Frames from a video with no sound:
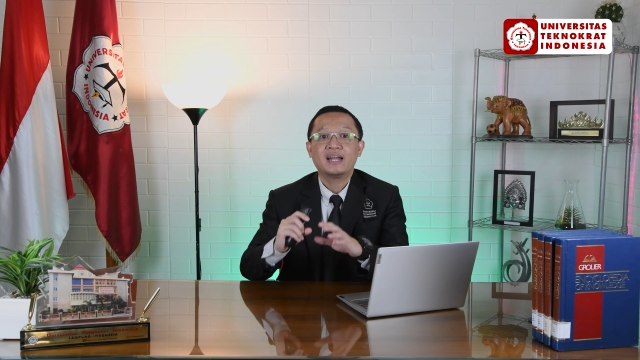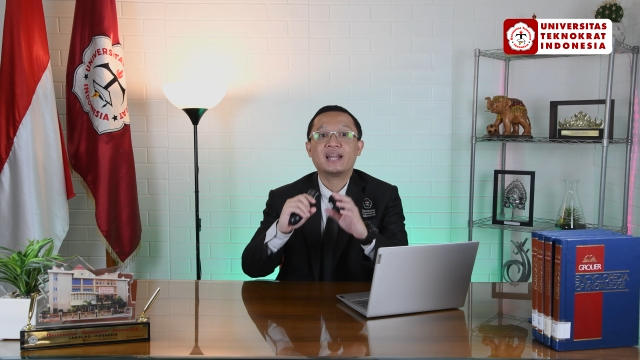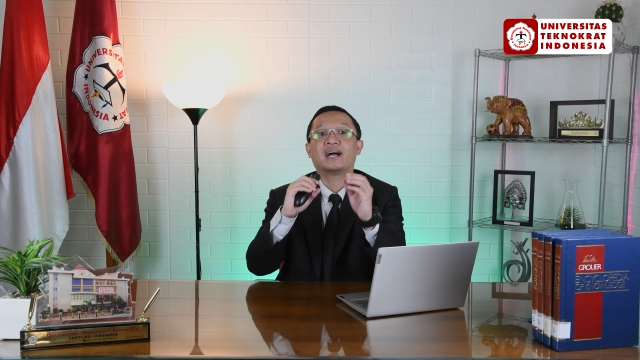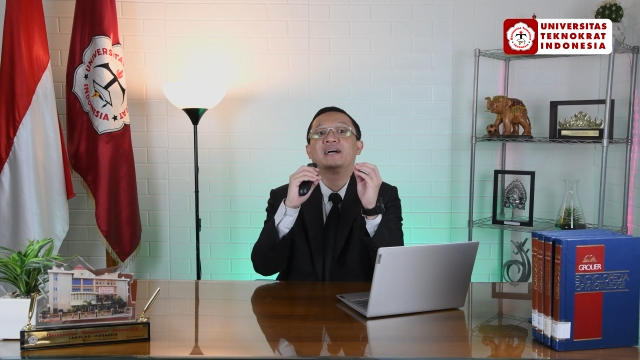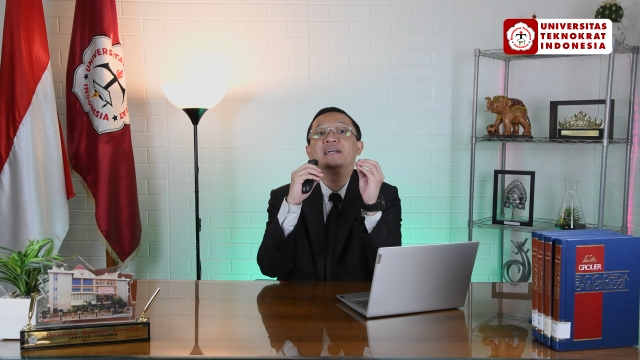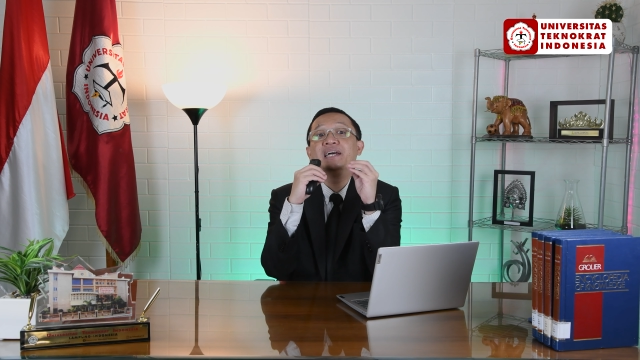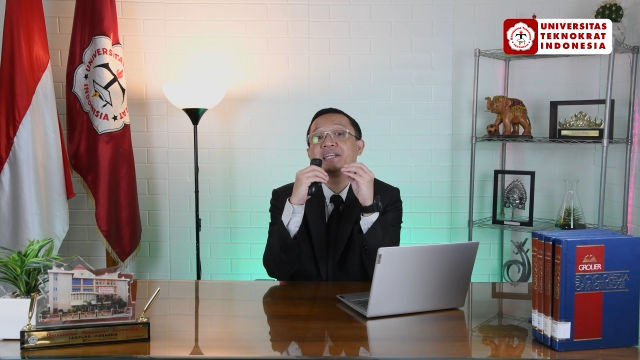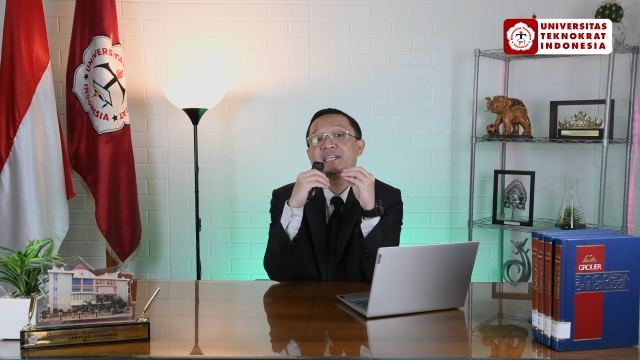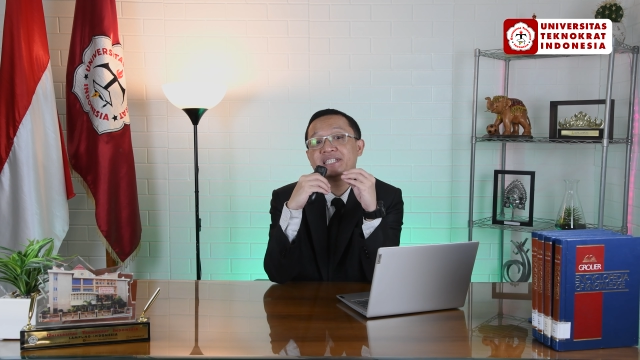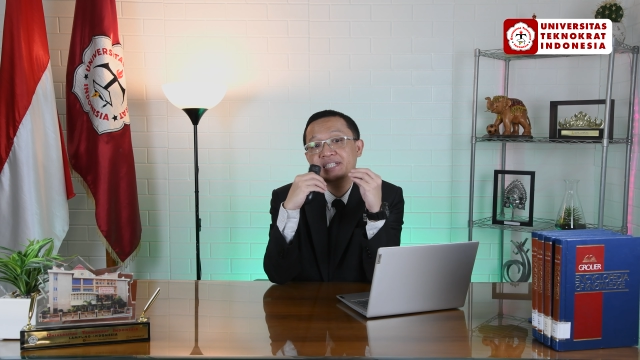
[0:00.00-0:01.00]
Now,
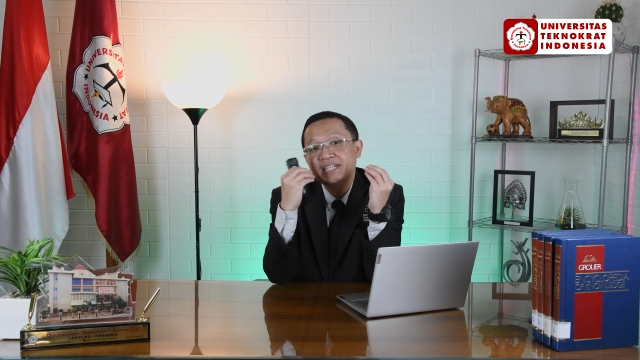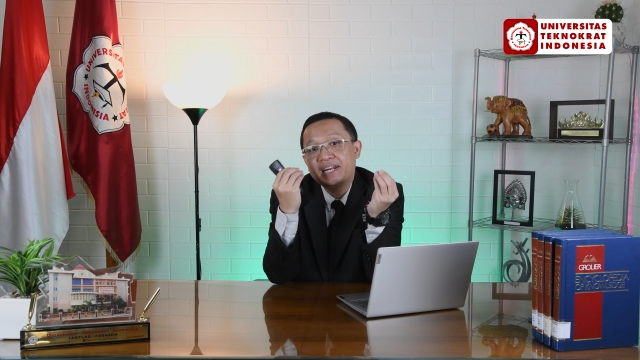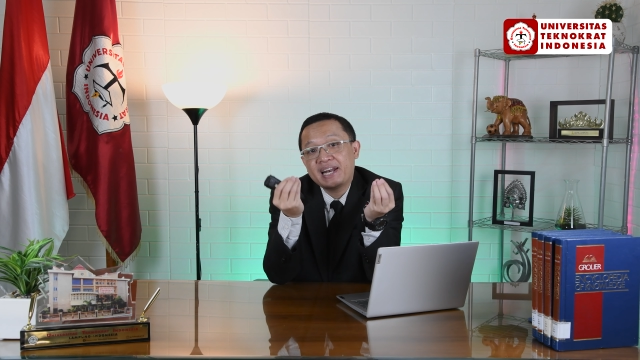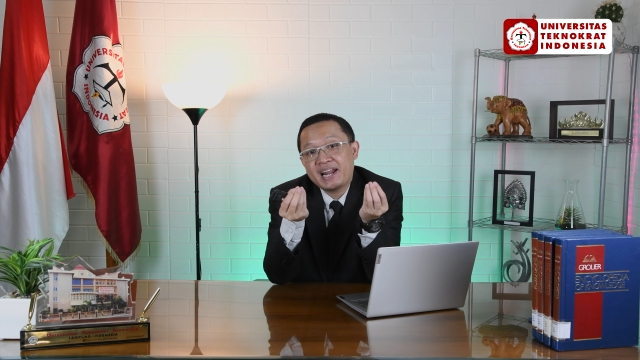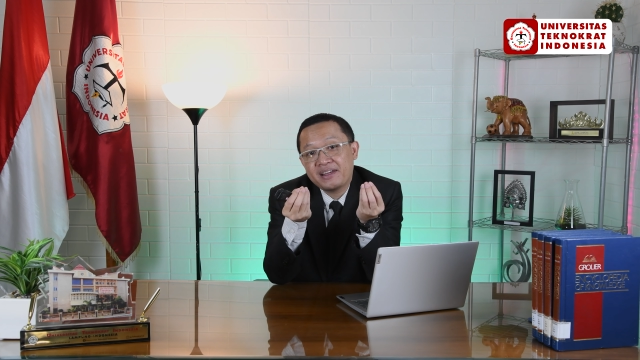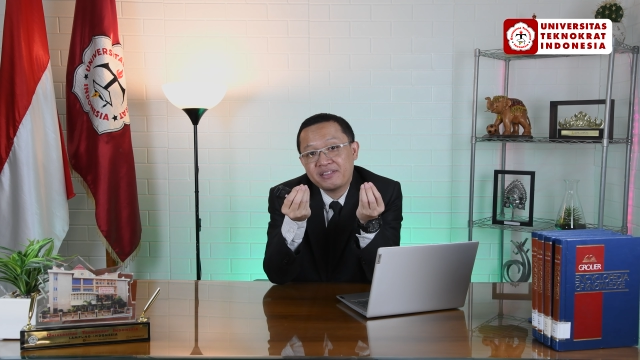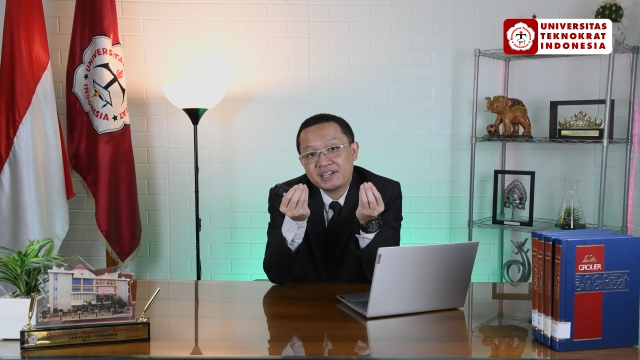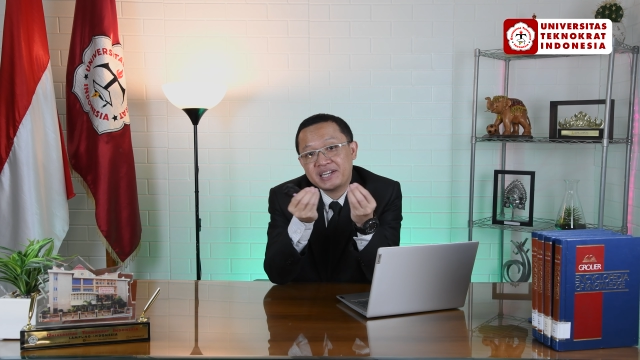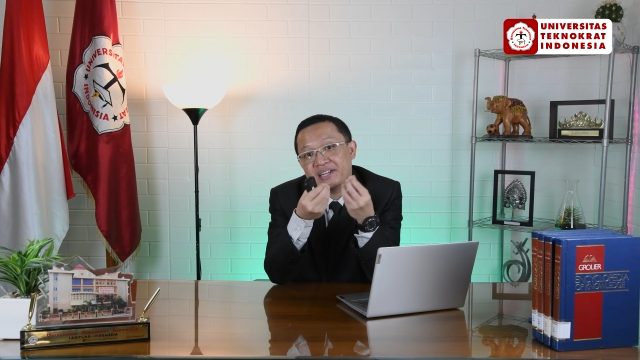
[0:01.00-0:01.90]
this is another